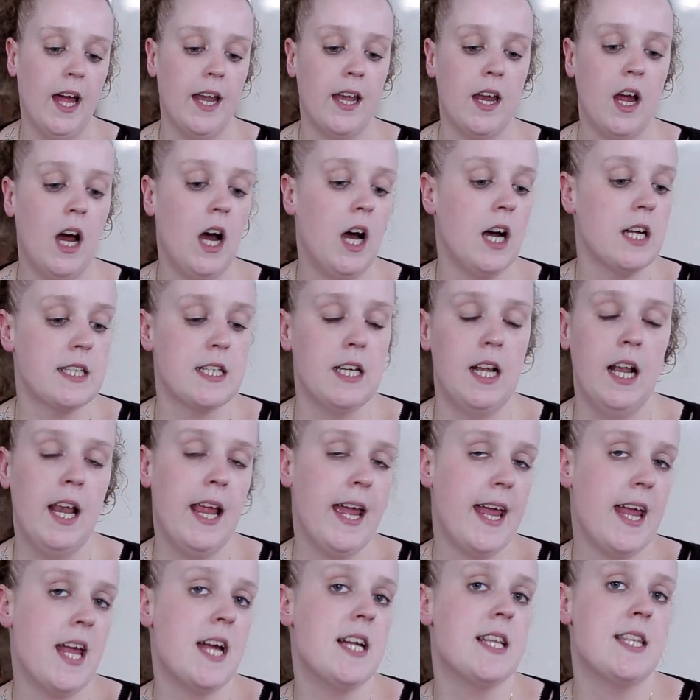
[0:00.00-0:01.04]
and
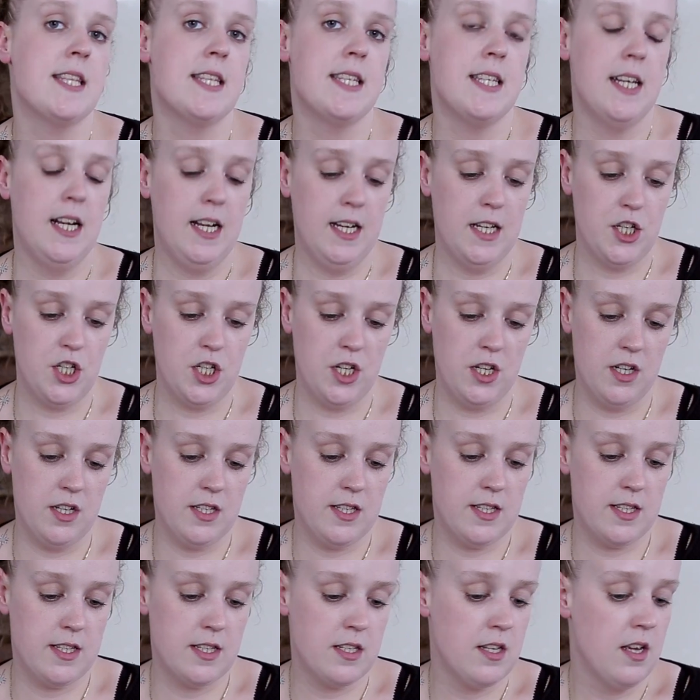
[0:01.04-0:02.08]
utterly
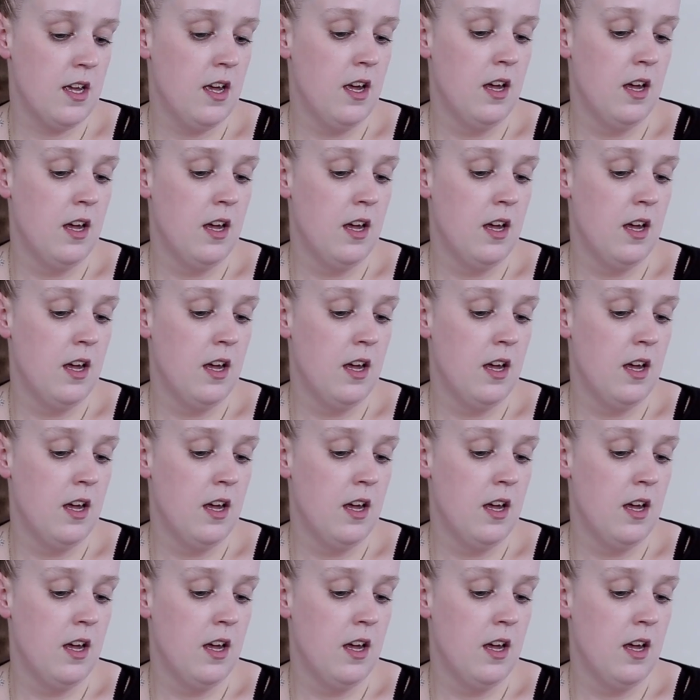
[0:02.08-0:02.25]
delicious.